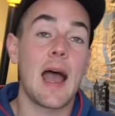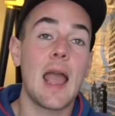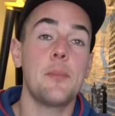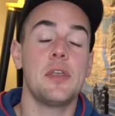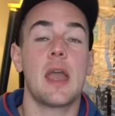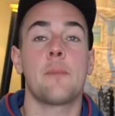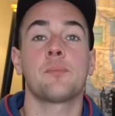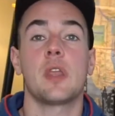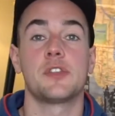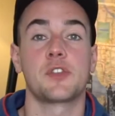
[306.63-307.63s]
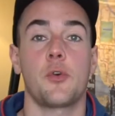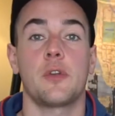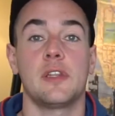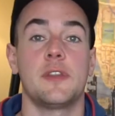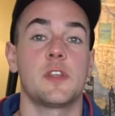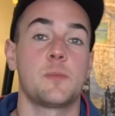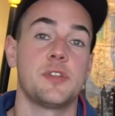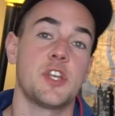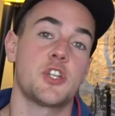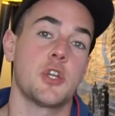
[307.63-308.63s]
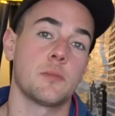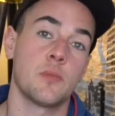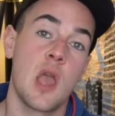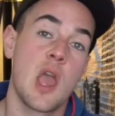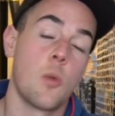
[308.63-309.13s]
IBM is currently in this position